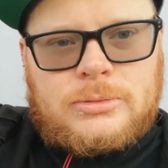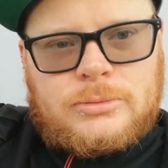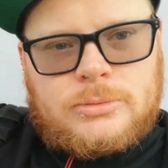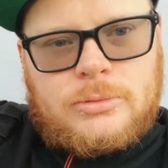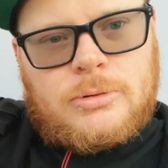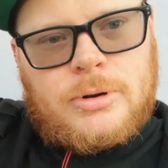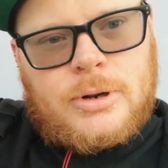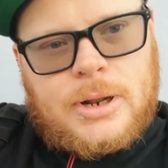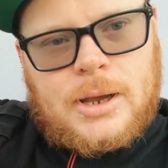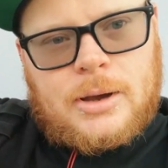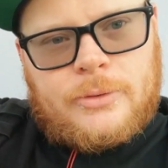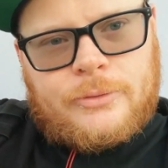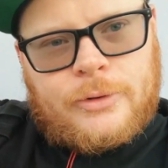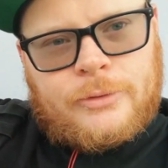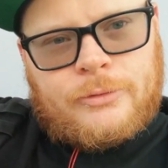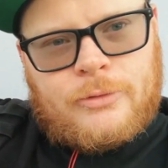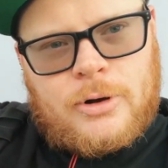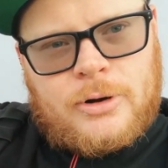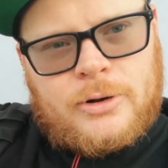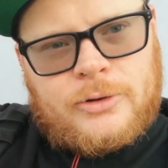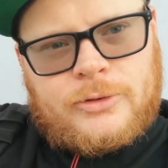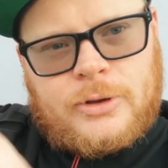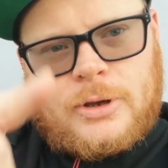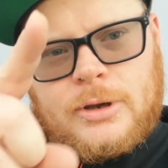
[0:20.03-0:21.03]
right now, just
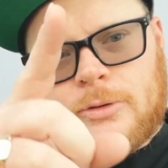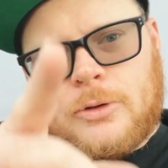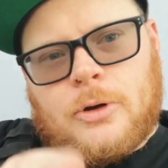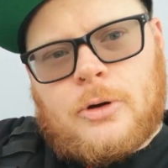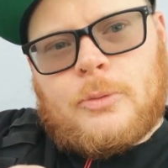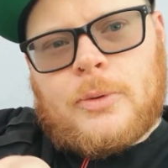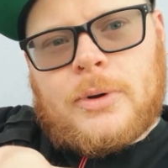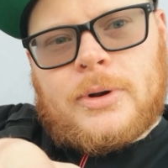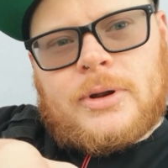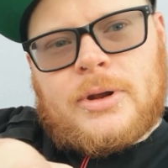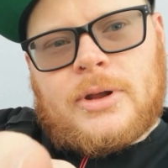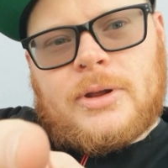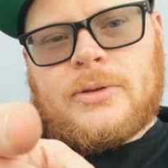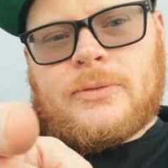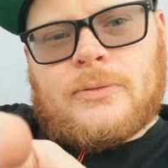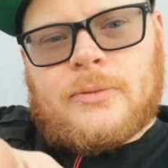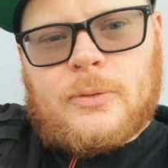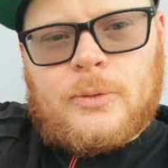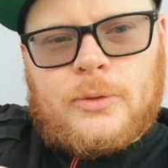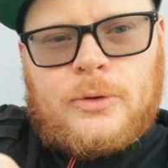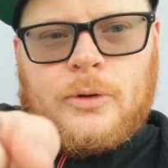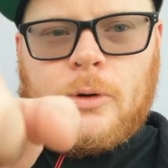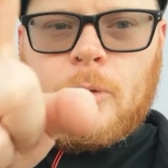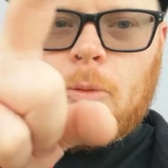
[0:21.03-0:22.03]
what you say, not when this
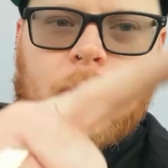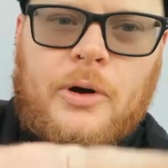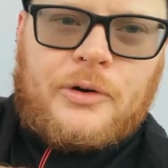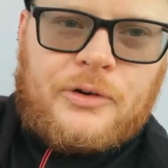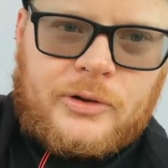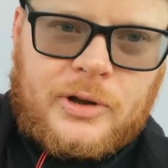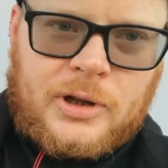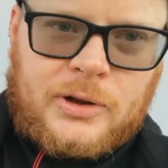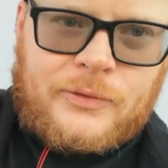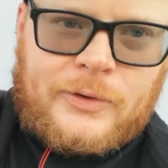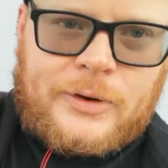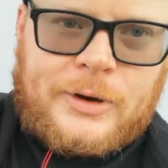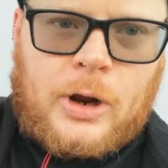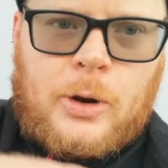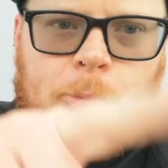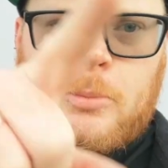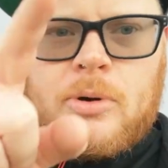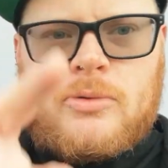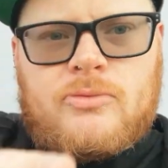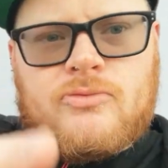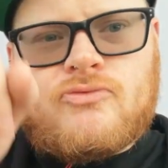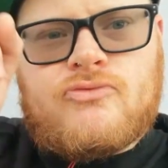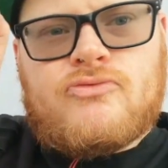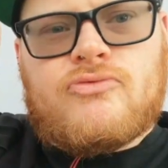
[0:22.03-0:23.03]
when you're watching this video,
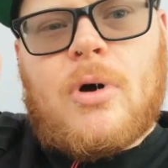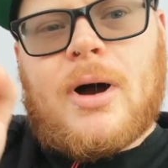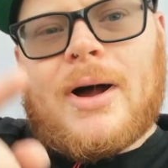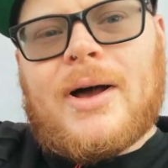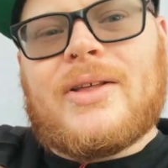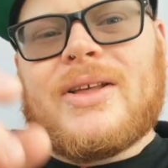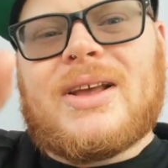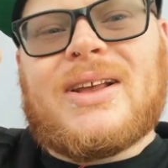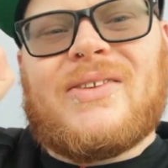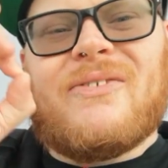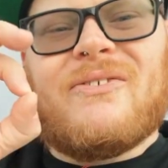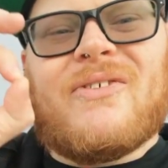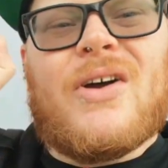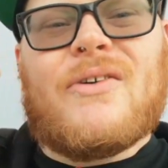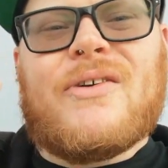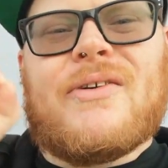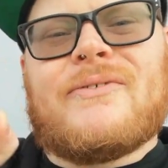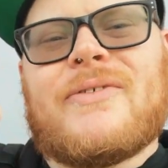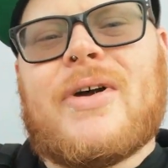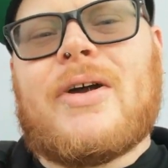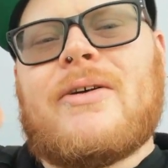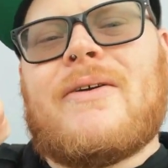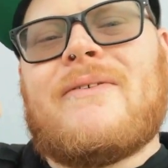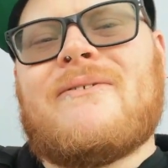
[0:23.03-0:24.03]
but right this very,
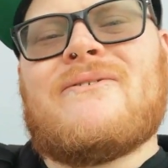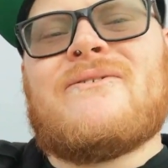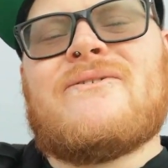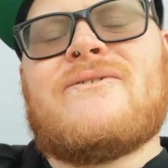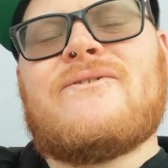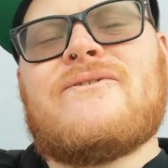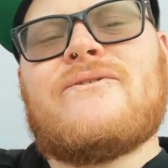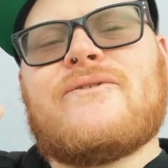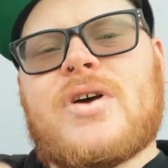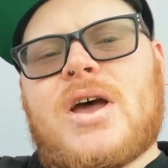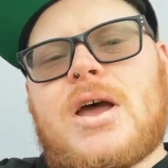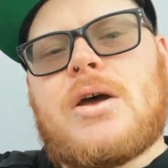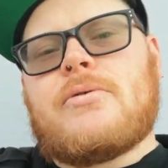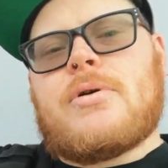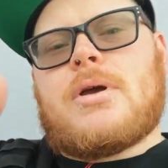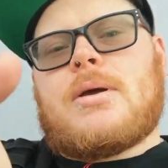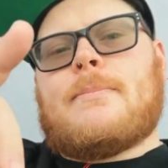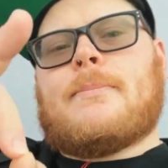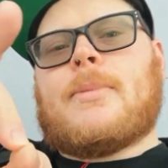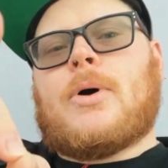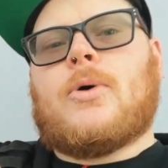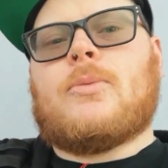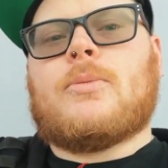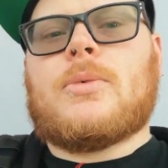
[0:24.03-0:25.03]
very, very
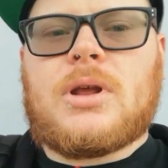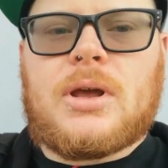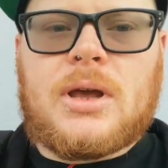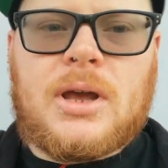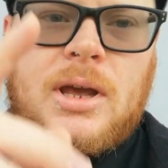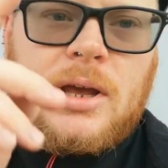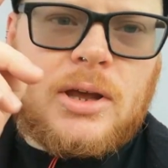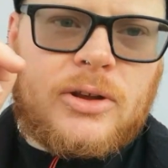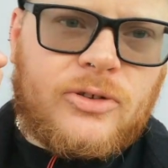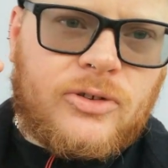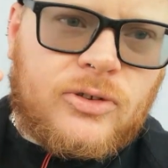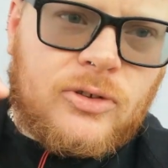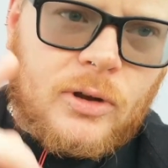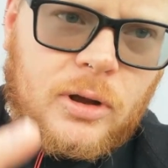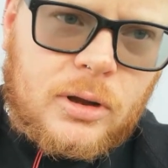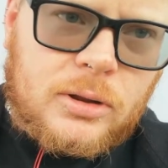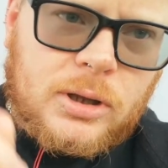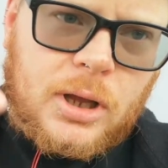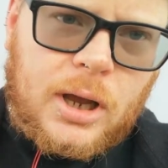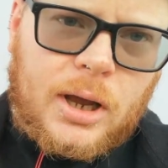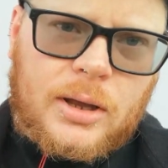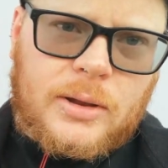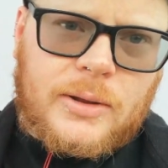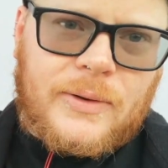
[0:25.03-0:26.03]
moment, it is
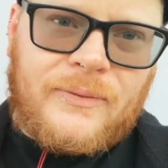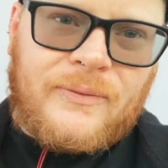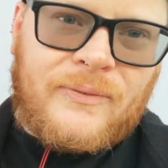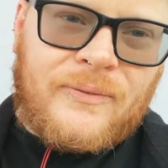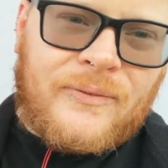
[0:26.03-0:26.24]
Sunday the